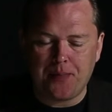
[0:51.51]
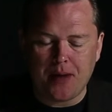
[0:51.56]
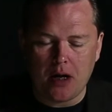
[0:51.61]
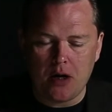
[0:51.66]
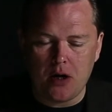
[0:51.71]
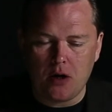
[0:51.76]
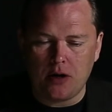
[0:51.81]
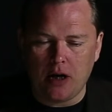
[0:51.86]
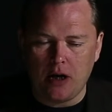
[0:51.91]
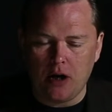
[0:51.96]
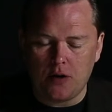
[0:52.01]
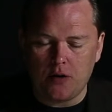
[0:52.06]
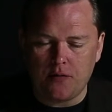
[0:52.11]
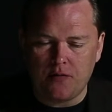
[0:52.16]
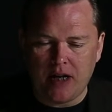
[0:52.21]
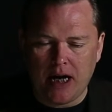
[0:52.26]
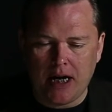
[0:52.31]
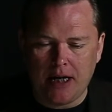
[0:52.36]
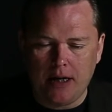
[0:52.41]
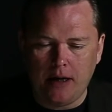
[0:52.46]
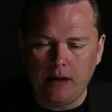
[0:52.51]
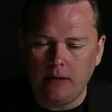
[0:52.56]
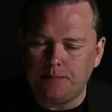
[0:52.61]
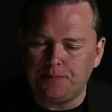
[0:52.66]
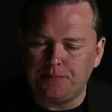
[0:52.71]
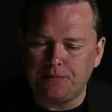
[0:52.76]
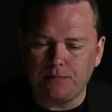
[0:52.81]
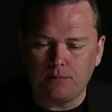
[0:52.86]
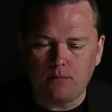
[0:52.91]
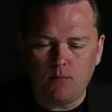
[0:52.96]
not a lot of tannin.
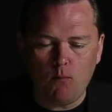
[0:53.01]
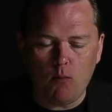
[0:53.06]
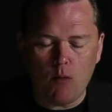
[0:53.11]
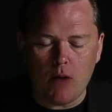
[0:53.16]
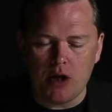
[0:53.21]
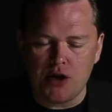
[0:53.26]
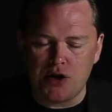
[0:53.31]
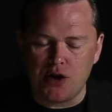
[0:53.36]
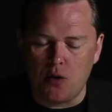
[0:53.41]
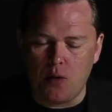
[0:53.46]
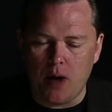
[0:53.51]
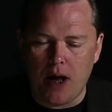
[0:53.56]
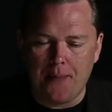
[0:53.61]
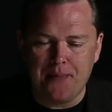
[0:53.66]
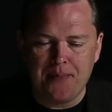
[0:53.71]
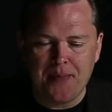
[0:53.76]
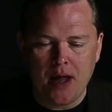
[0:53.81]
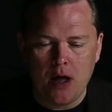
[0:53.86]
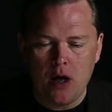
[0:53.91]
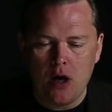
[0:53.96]
So